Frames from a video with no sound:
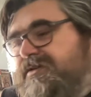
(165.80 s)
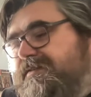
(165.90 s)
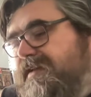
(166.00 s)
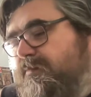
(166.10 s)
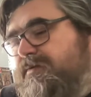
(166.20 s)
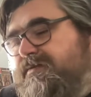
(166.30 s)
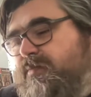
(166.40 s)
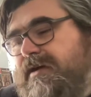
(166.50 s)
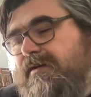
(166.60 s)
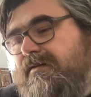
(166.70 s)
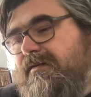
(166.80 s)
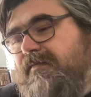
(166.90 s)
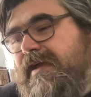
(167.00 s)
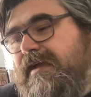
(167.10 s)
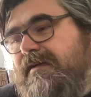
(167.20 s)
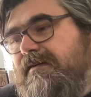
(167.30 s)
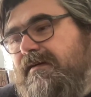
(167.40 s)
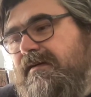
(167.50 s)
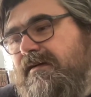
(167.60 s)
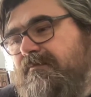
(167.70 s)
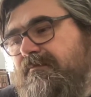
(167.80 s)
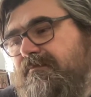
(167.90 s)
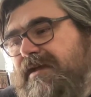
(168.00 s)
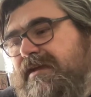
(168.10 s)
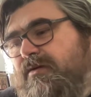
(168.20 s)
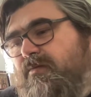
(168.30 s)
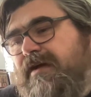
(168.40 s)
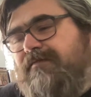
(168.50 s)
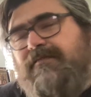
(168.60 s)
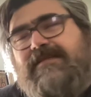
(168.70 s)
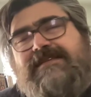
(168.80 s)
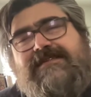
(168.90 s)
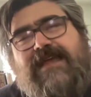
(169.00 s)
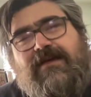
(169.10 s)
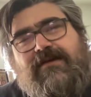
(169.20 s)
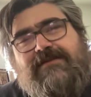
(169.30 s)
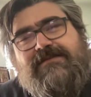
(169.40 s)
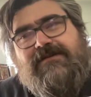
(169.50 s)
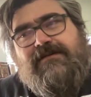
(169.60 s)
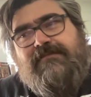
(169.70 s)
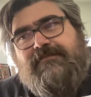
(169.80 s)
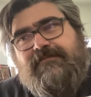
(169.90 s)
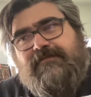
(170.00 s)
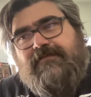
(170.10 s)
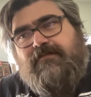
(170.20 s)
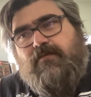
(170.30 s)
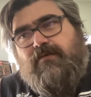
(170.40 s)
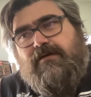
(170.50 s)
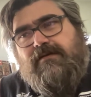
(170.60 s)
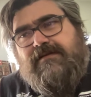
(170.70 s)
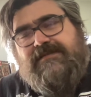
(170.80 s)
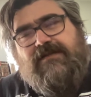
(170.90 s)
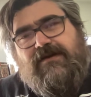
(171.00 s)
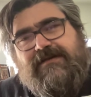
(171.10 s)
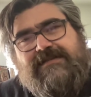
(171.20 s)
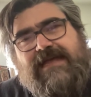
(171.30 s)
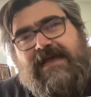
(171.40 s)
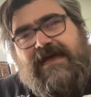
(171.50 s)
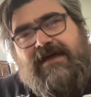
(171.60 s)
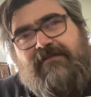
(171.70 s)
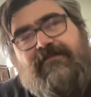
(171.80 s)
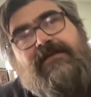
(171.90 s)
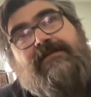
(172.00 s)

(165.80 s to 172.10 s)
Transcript: just it was weird like um being away from this character for as long as I have